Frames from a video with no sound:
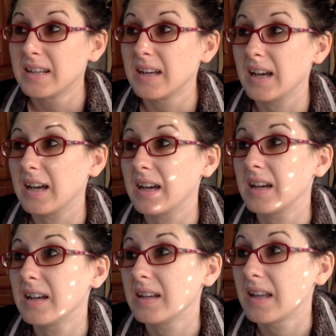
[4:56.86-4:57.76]
uh,
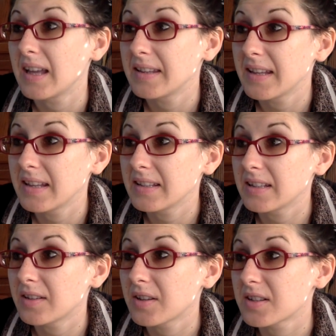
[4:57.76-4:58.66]
and then, you
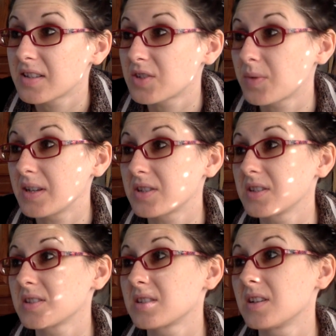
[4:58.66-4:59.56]
know, there are
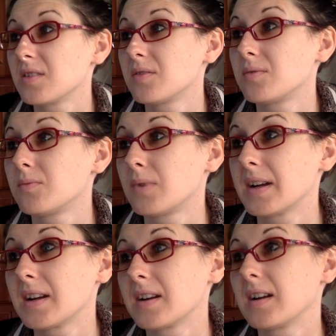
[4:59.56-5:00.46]
situations, you know,
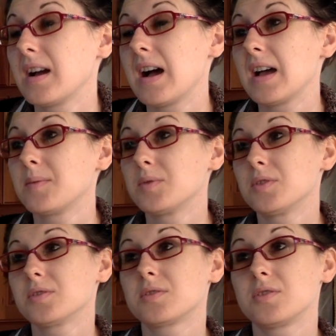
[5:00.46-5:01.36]
where I
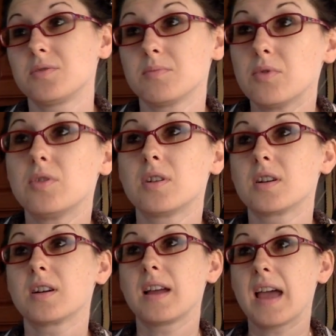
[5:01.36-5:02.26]
will do
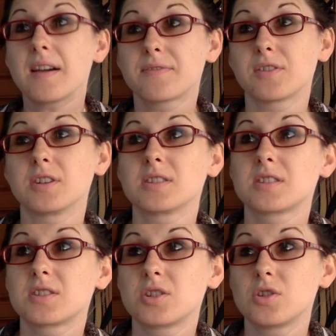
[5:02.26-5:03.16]
more effort
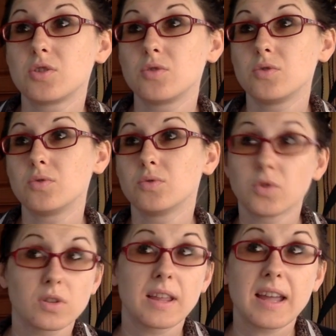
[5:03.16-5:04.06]
to
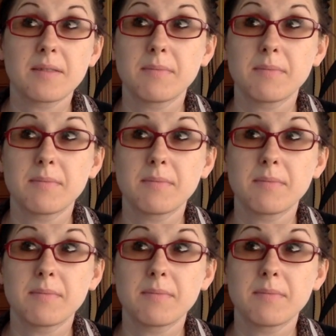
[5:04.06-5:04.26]
look like I'm